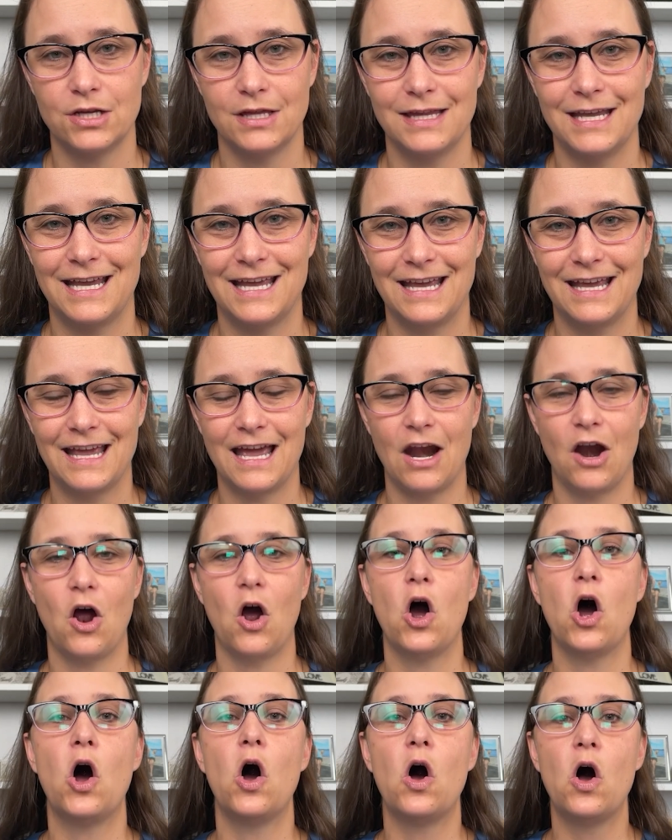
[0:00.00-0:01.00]
and they can get
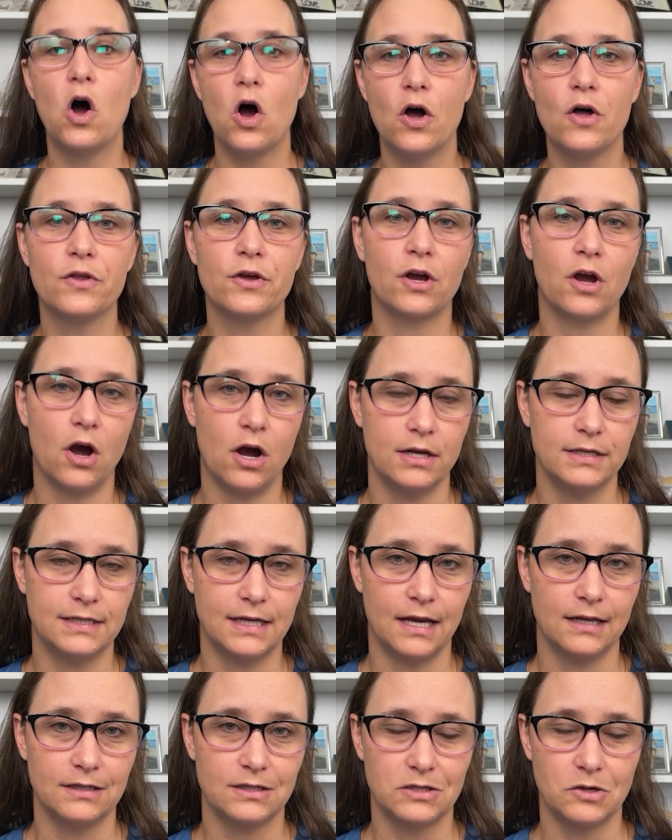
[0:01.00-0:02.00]
all the content.